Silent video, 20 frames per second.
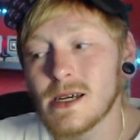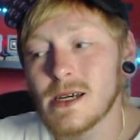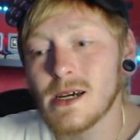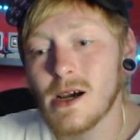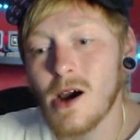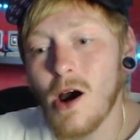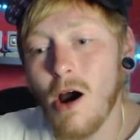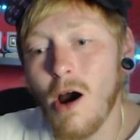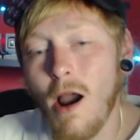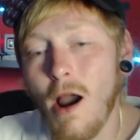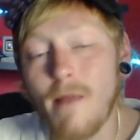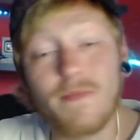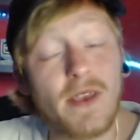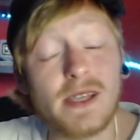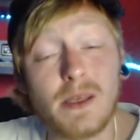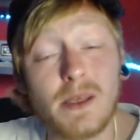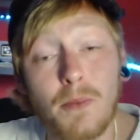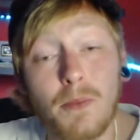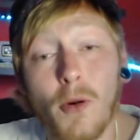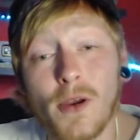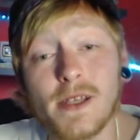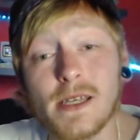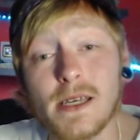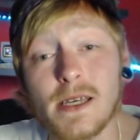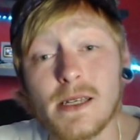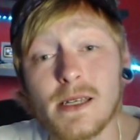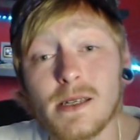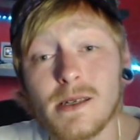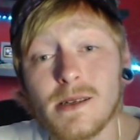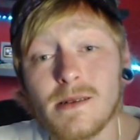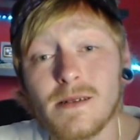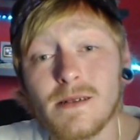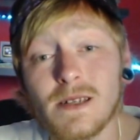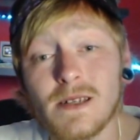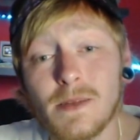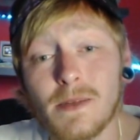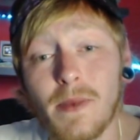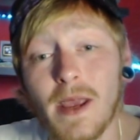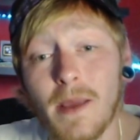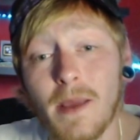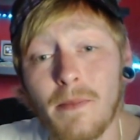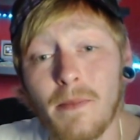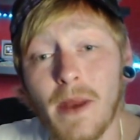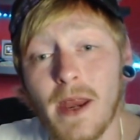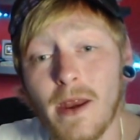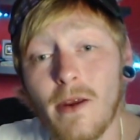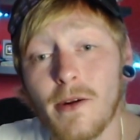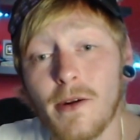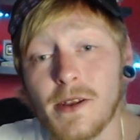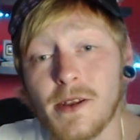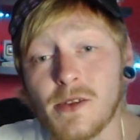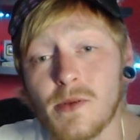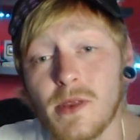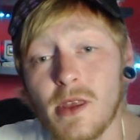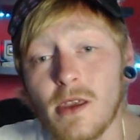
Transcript: I'm disappointed, to be completely honest with you.